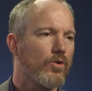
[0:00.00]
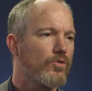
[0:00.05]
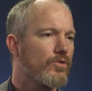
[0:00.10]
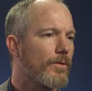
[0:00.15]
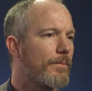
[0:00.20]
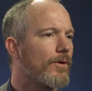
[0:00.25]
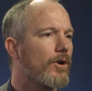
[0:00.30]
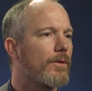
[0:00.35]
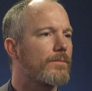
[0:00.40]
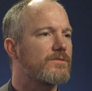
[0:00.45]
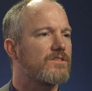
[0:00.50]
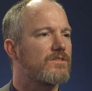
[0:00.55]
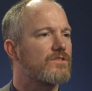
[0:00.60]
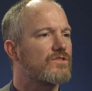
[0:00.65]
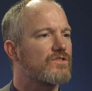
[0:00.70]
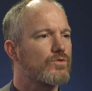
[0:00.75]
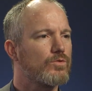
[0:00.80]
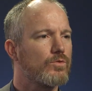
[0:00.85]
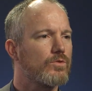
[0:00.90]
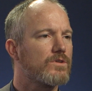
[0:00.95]
no, the purpose of the
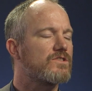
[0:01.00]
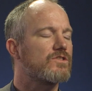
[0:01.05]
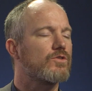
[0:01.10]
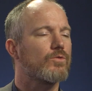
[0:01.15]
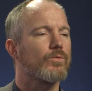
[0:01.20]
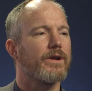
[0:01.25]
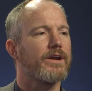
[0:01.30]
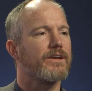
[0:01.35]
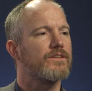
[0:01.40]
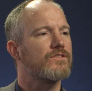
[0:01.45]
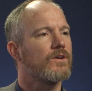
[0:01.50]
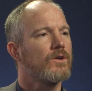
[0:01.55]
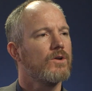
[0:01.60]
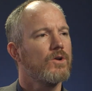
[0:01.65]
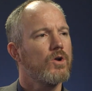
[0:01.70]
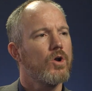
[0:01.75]
school is to raise